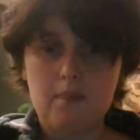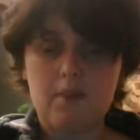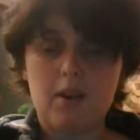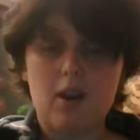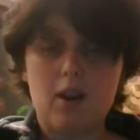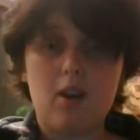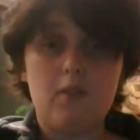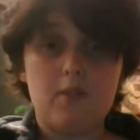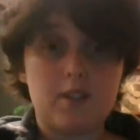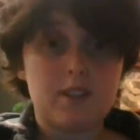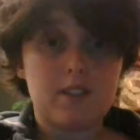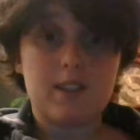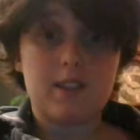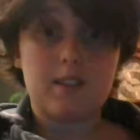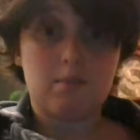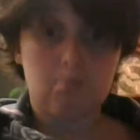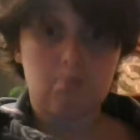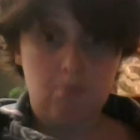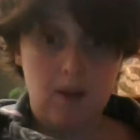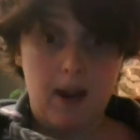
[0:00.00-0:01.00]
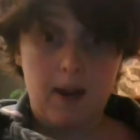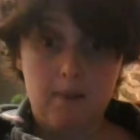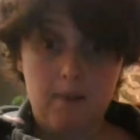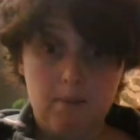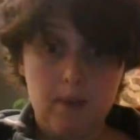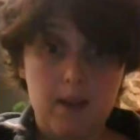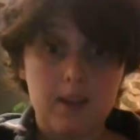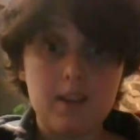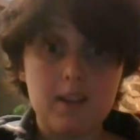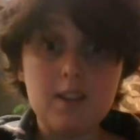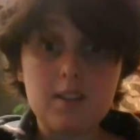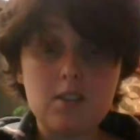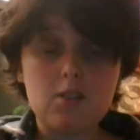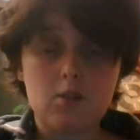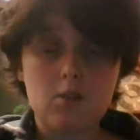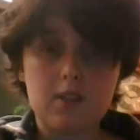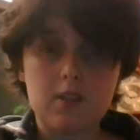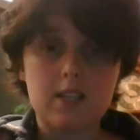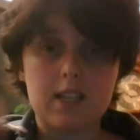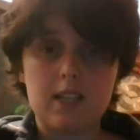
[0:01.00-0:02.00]
I mean obviously it's my opinion,
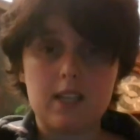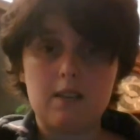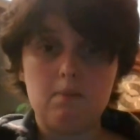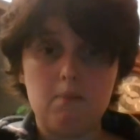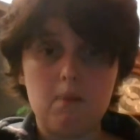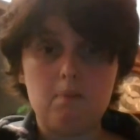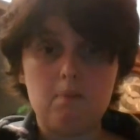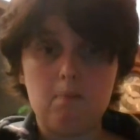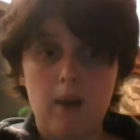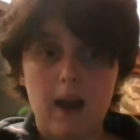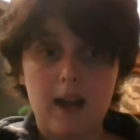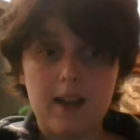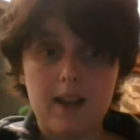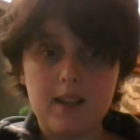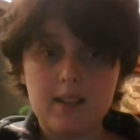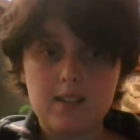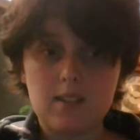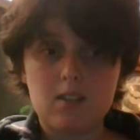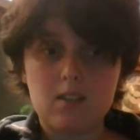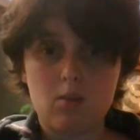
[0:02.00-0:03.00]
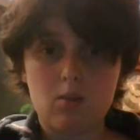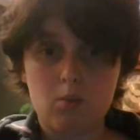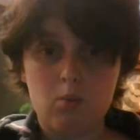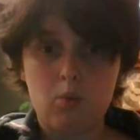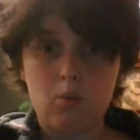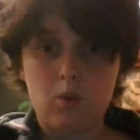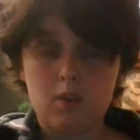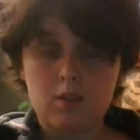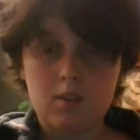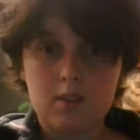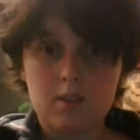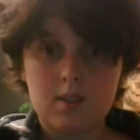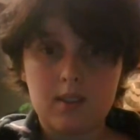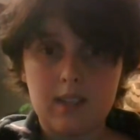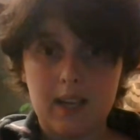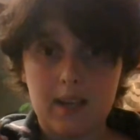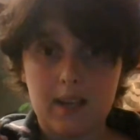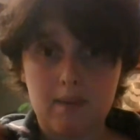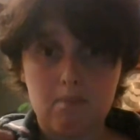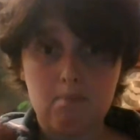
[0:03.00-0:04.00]
so it's going to be biased
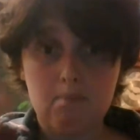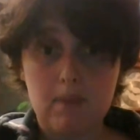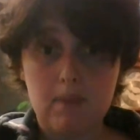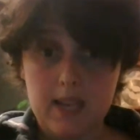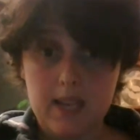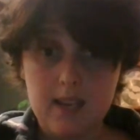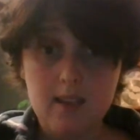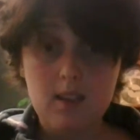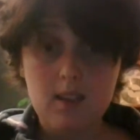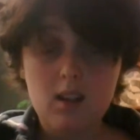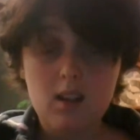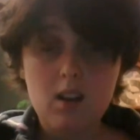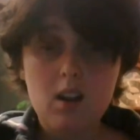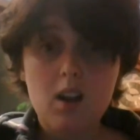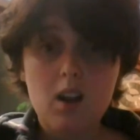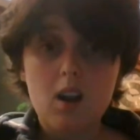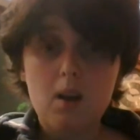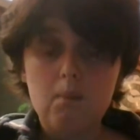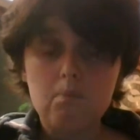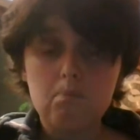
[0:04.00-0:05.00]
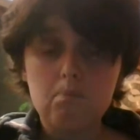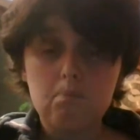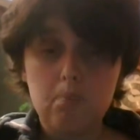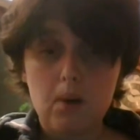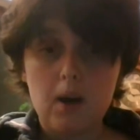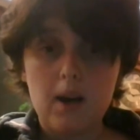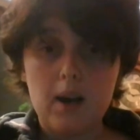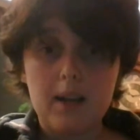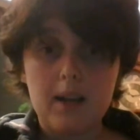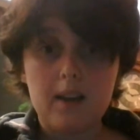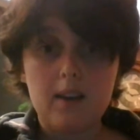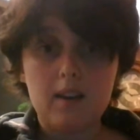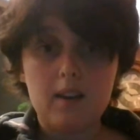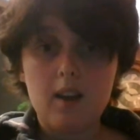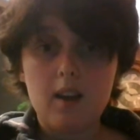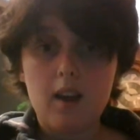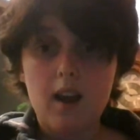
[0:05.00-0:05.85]
towards like me, but